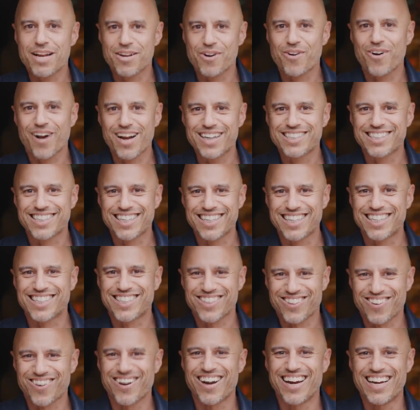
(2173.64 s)
crisis
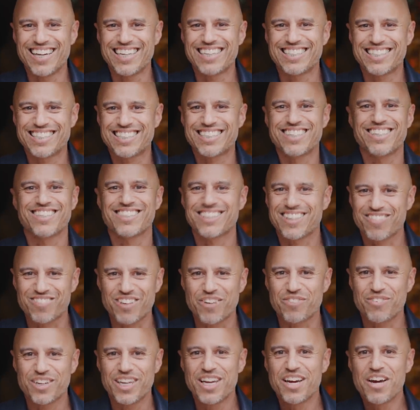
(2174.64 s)
right it's still
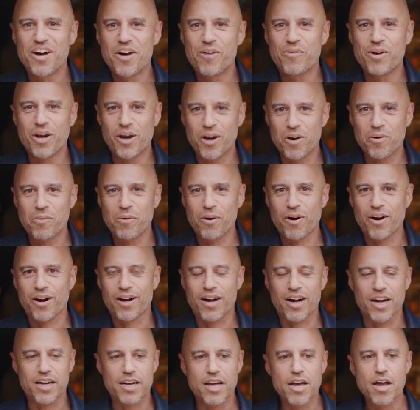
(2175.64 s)
something we we ought to work
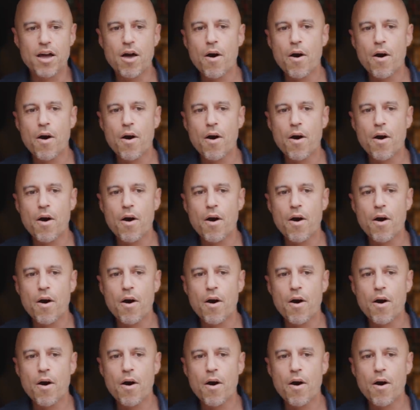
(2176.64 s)
on